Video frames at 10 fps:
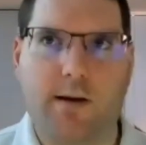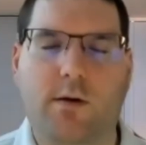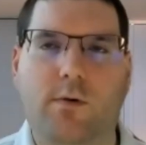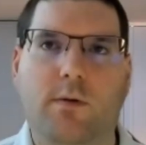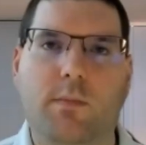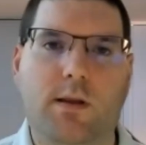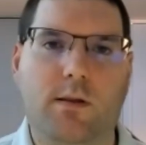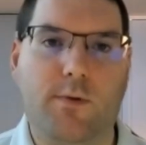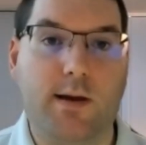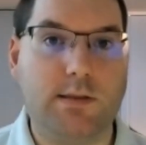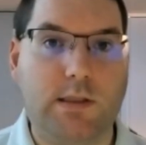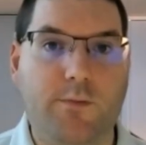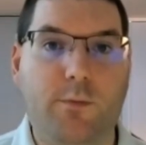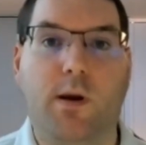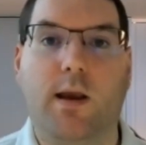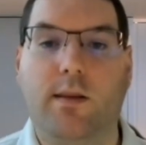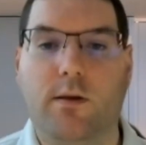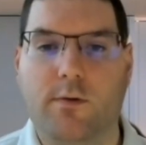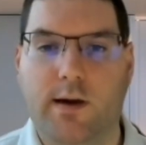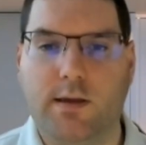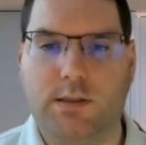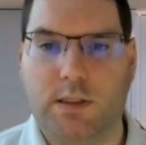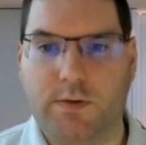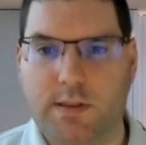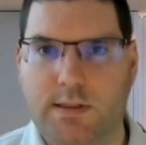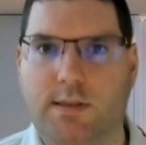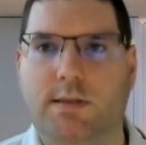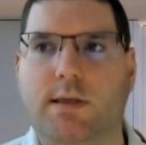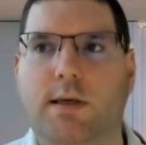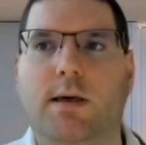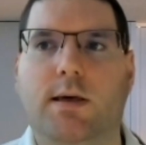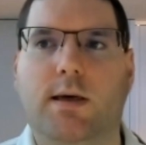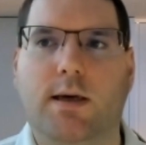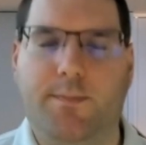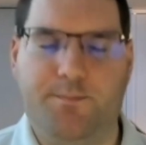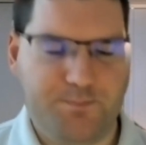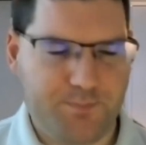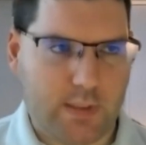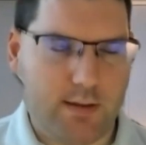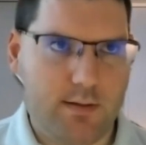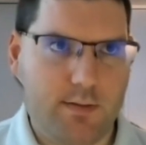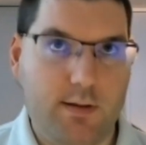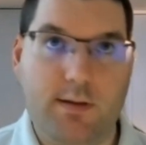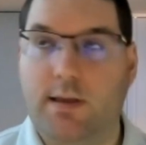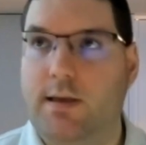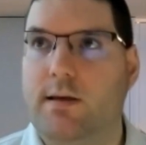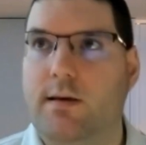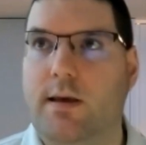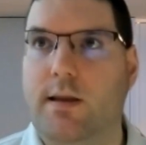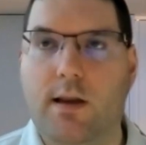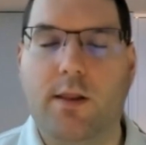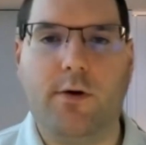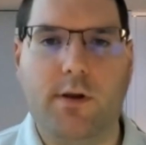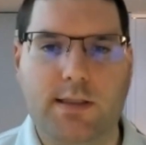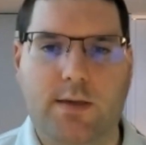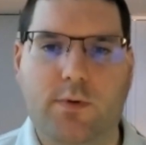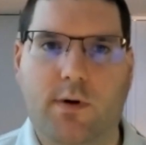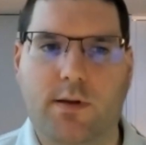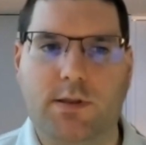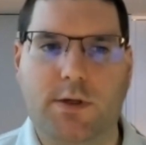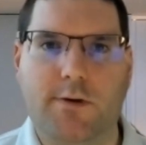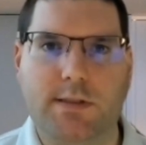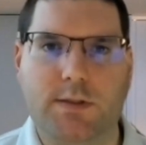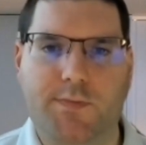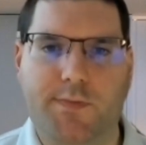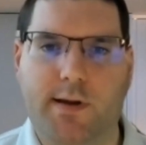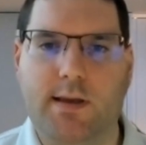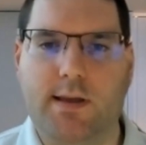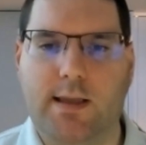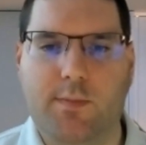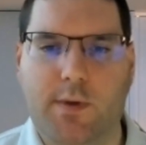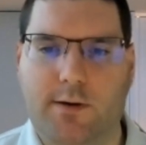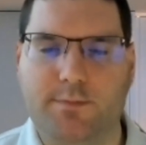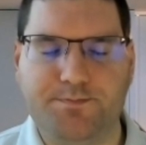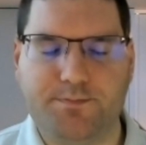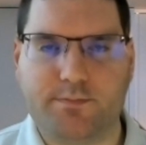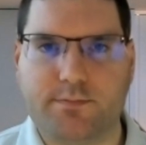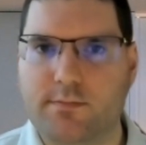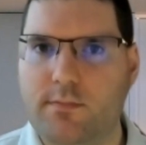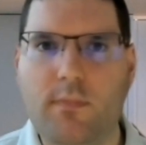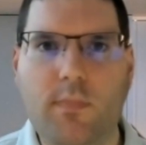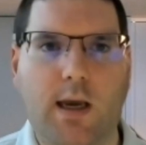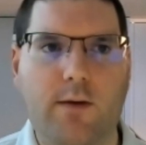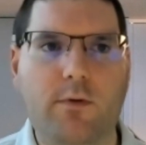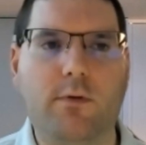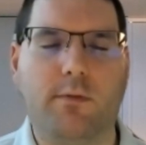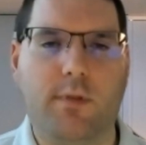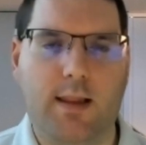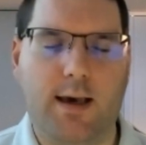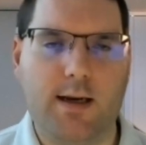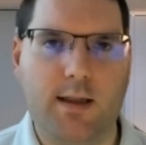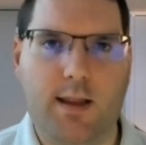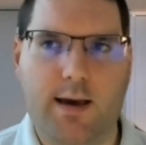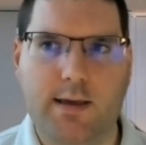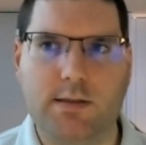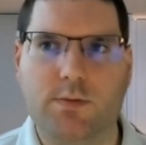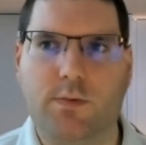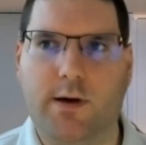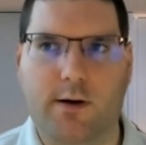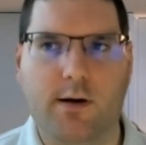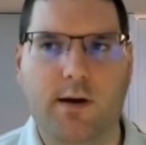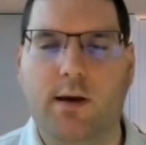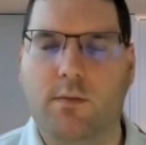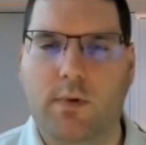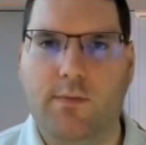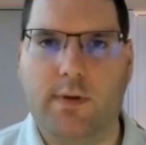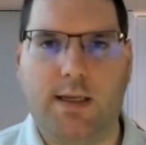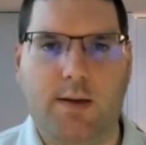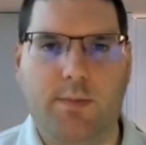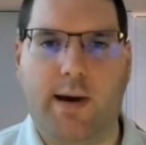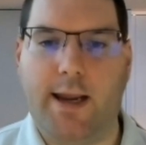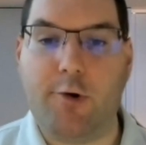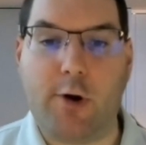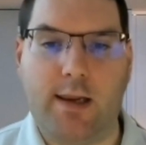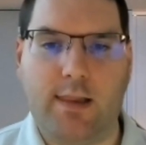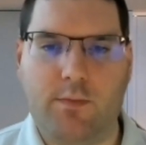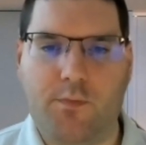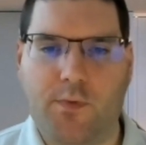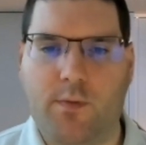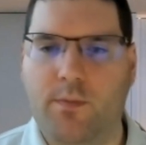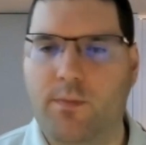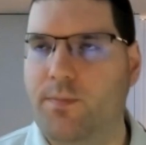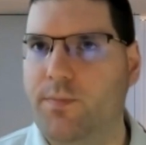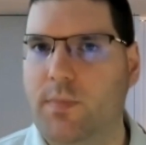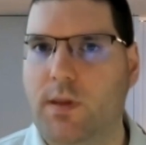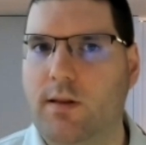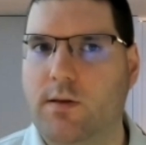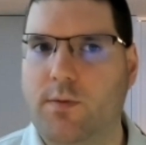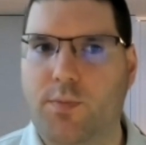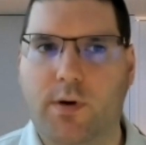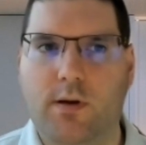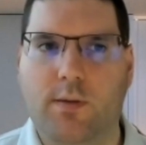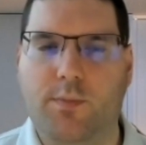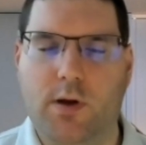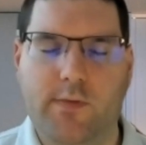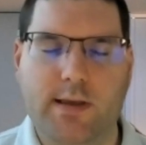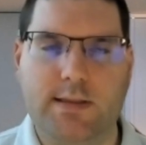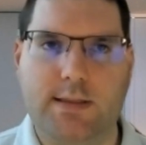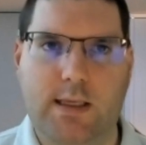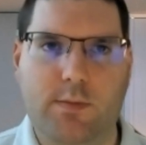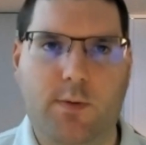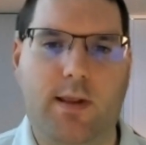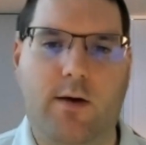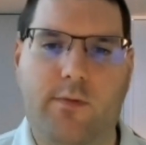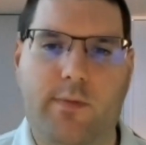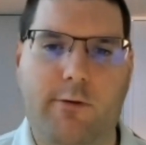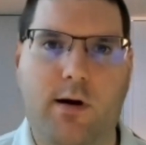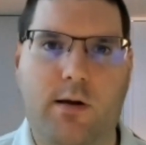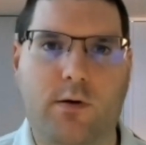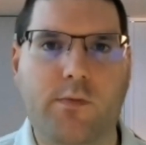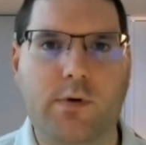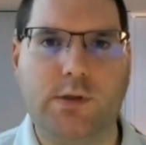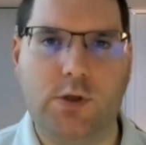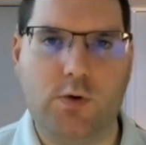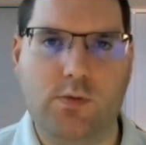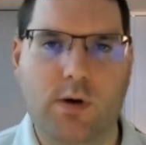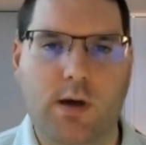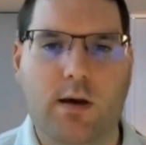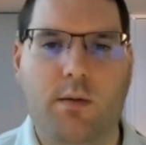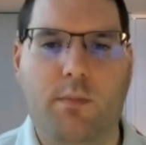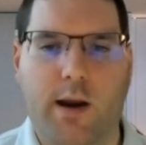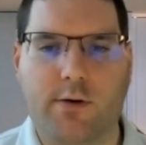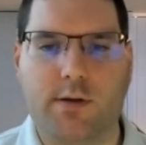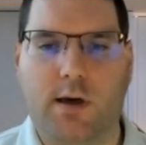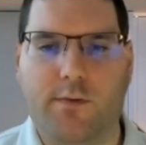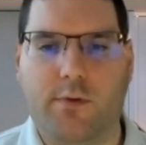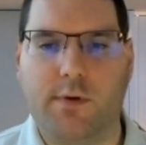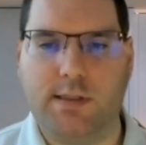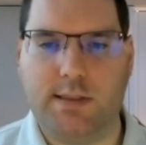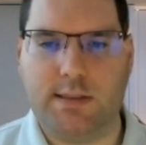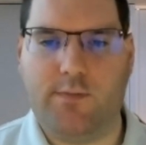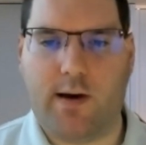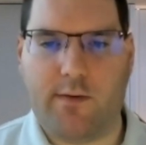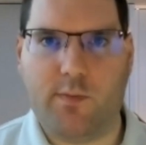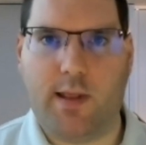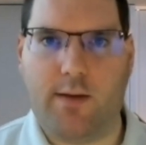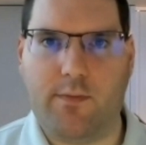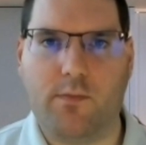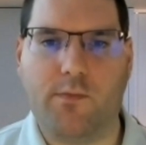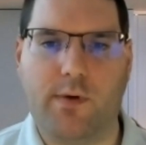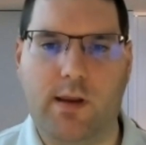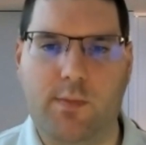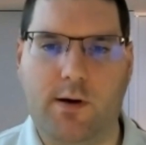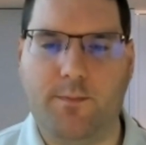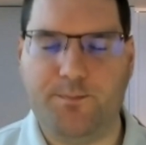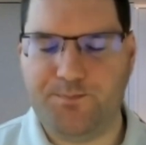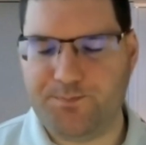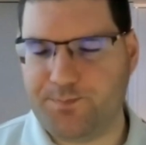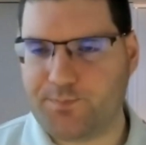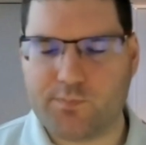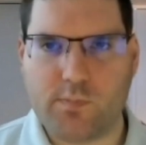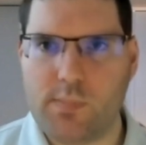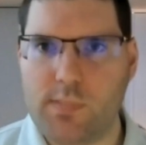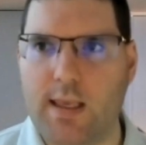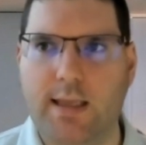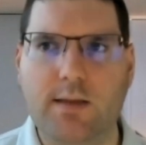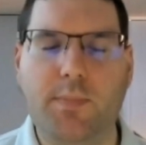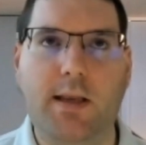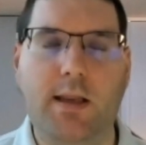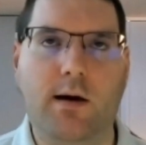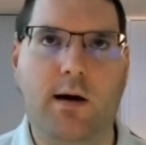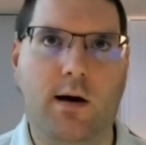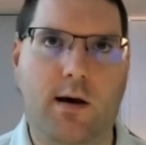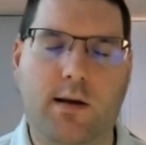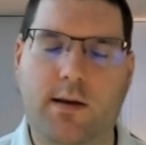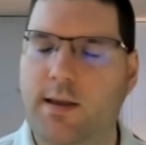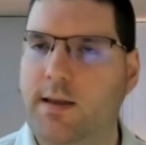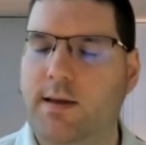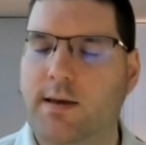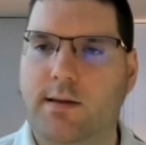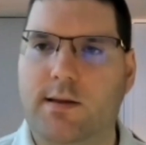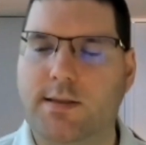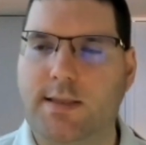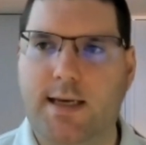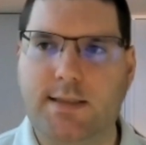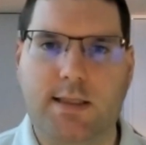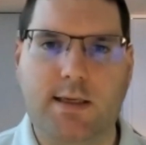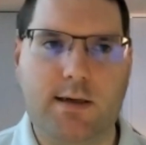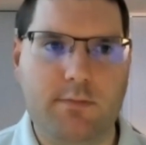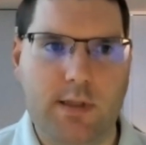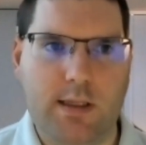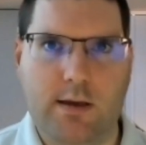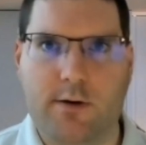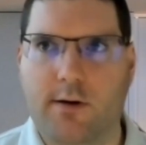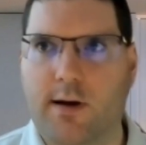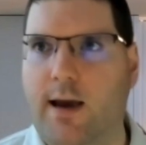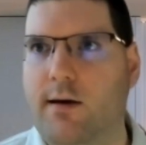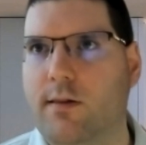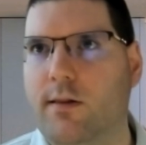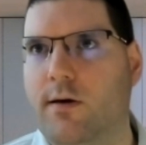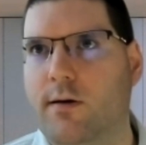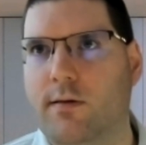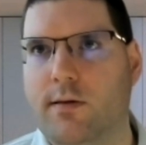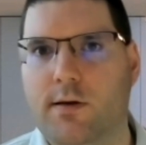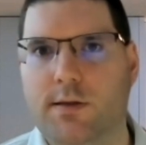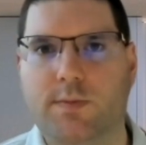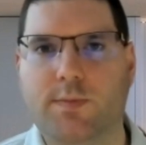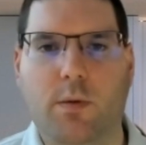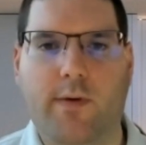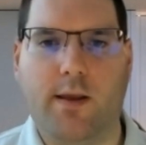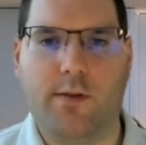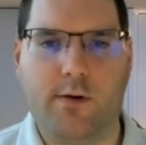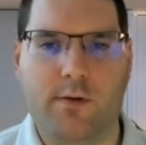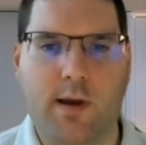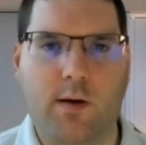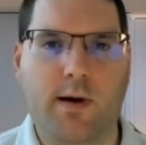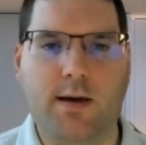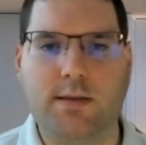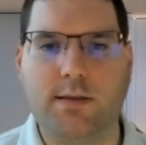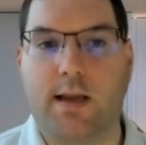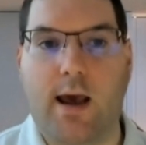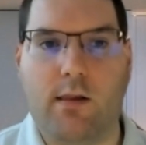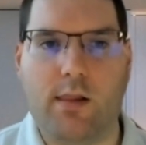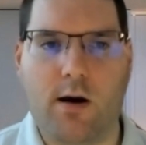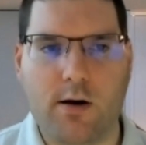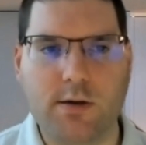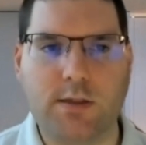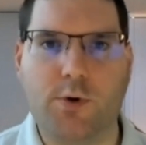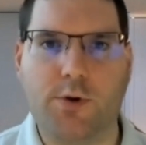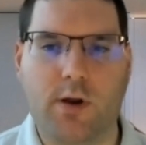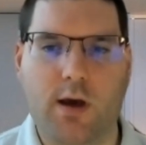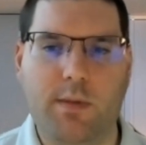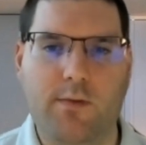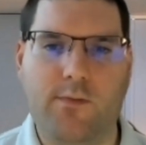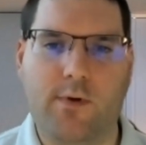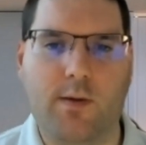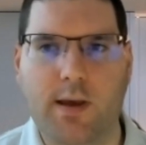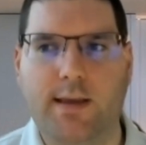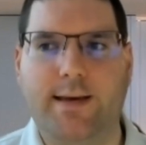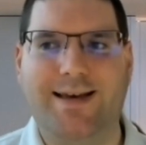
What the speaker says: right equipment, the right software, and the right services. Um, and another good example on the services front, email. I've worked with a lot of clients where we've ended up migrating them from their previous email platform they were on over to Microsoft 365's platform for email. And depending on the size of the company or how long, some people have had their mailboxes and how large and where they're coming from,